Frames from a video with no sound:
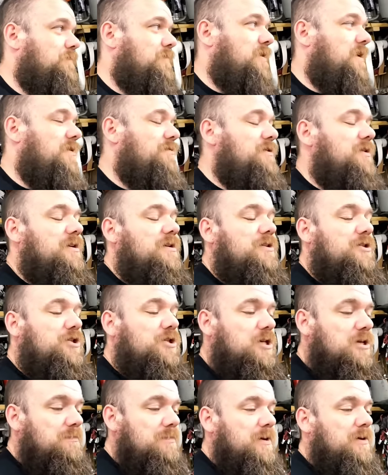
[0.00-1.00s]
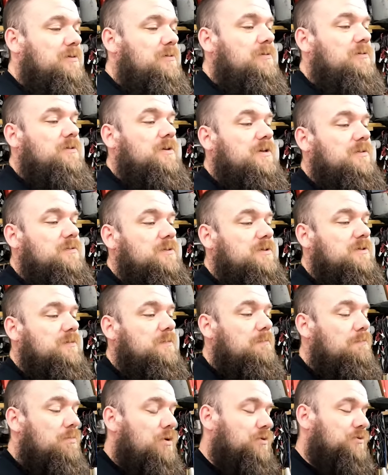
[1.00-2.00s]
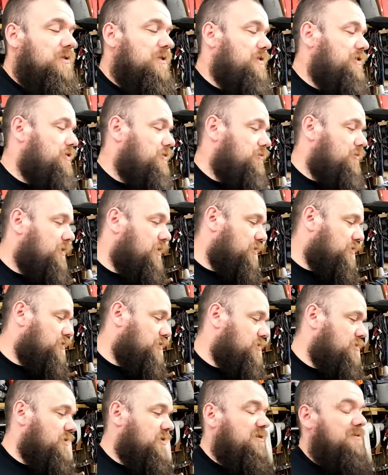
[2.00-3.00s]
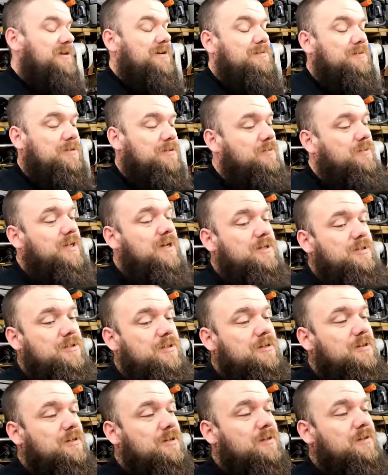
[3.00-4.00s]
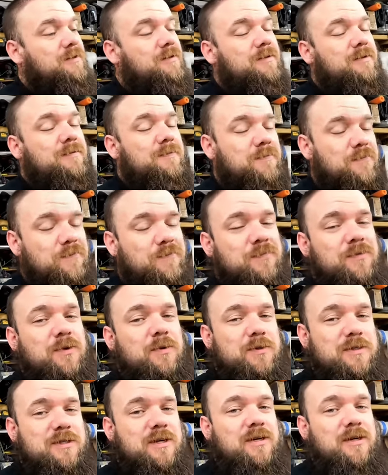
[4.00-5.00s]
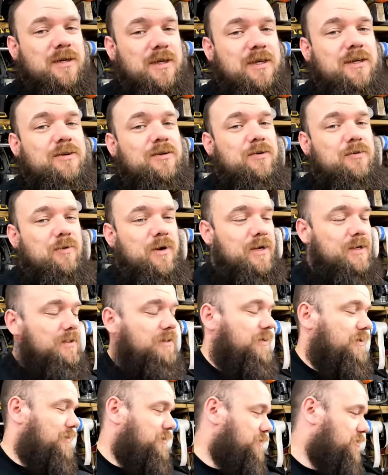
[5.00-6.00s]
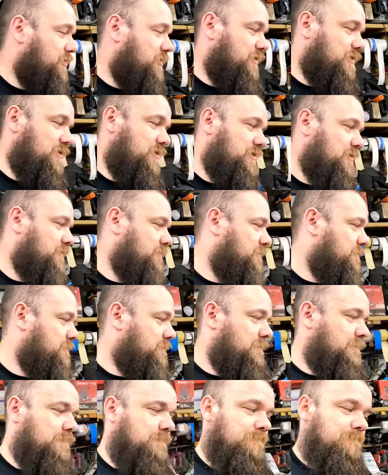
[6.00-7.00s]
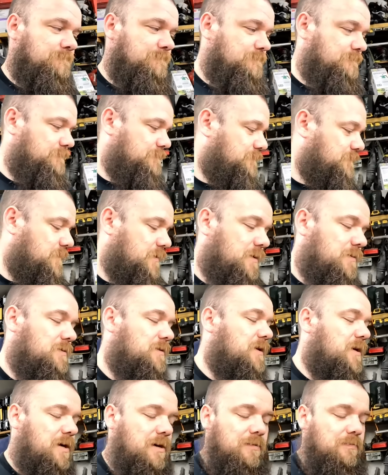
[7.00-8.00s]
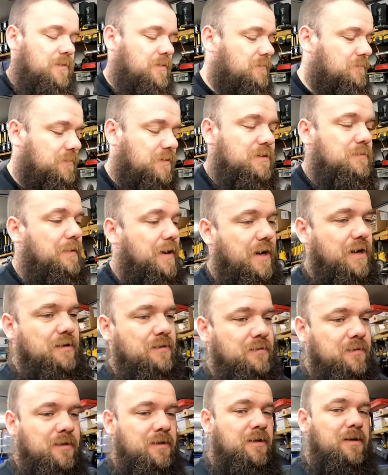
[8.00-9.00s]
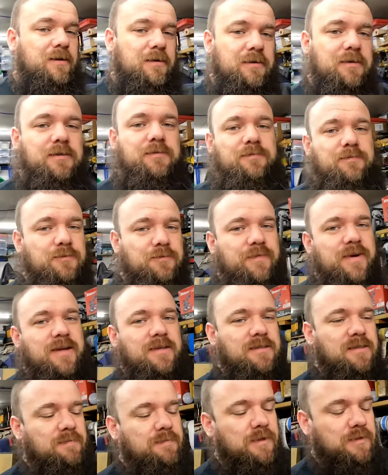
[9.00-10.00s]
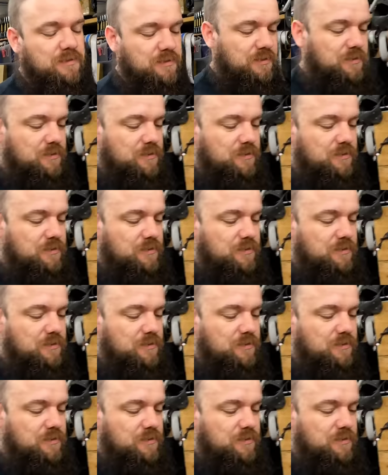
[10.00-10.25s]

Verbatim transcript: everything sheet metal that was bolted to this truck and now it's on that truck, was done incorrectly. Just, I don't know, it's bad. Let's find something else to